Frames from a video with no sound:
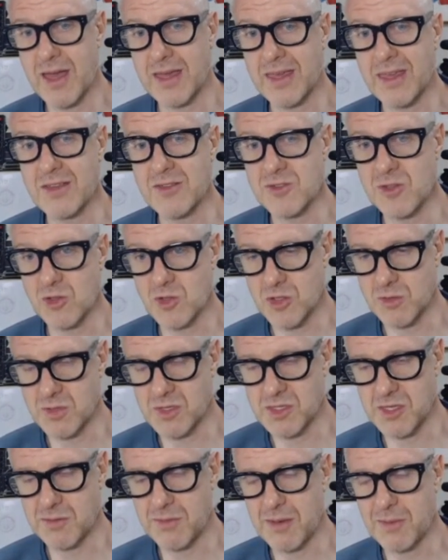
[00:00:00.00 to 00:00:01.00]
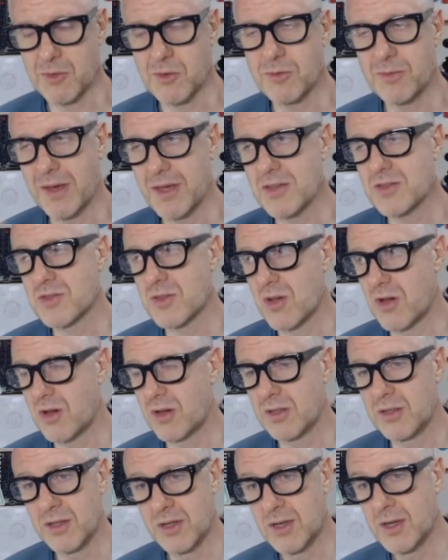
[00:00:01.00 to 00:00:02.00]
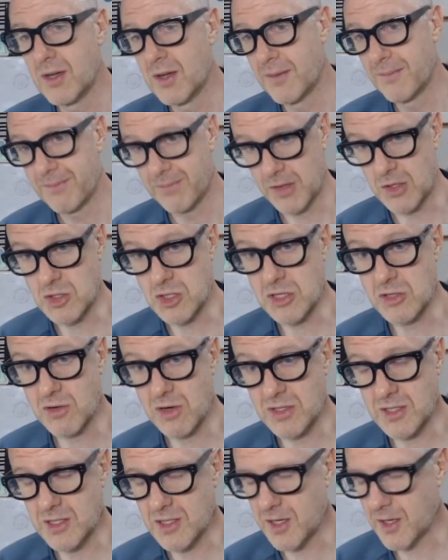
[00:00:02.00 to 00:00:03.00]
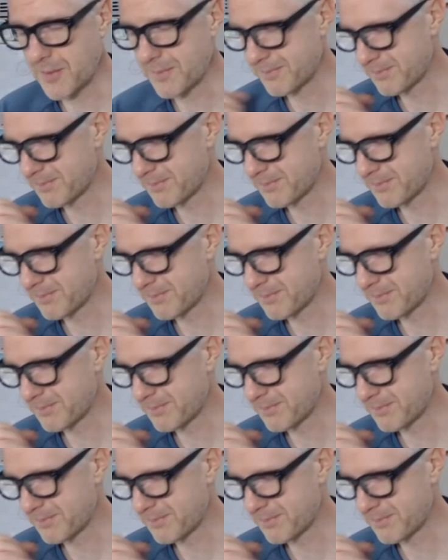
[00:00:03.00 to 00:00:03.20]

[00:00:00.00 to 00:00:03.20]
against LGBT people based on their gender identity.